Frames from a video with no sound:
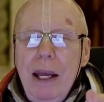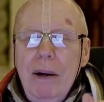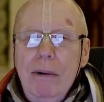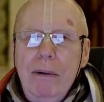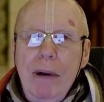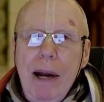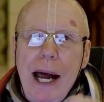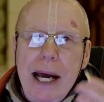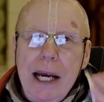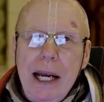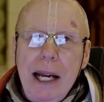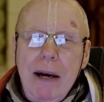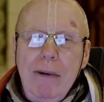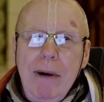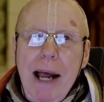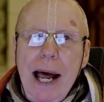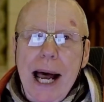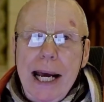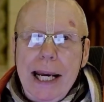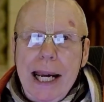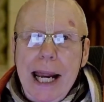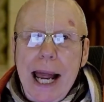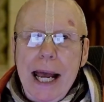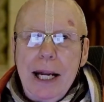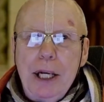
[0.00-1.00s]
rag
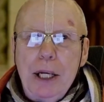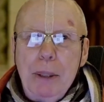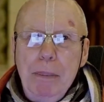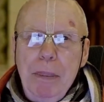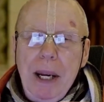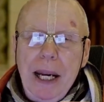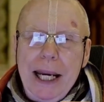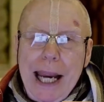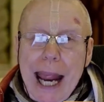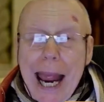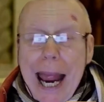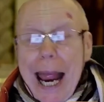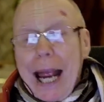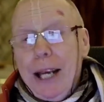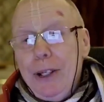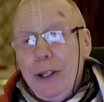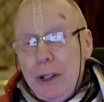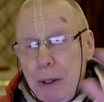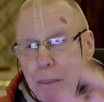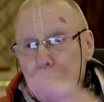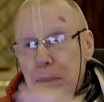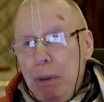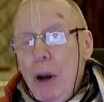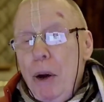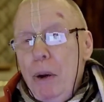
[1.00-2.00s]
atmic
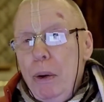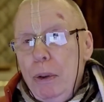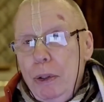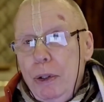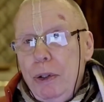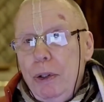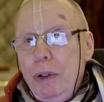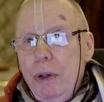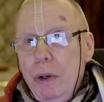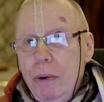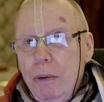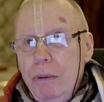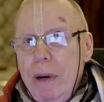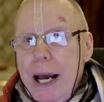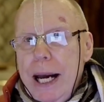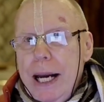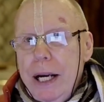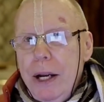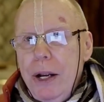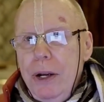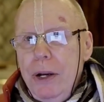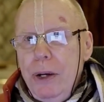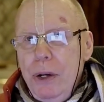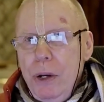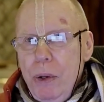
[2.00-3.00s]
as opposed to
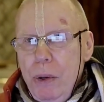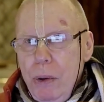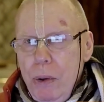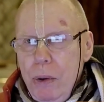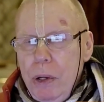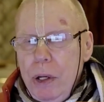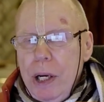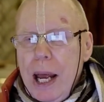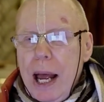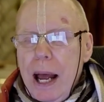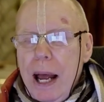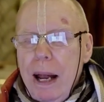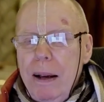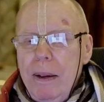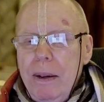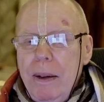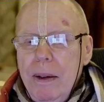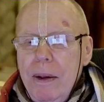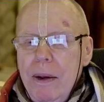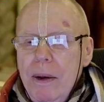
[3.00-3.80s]
raganuga,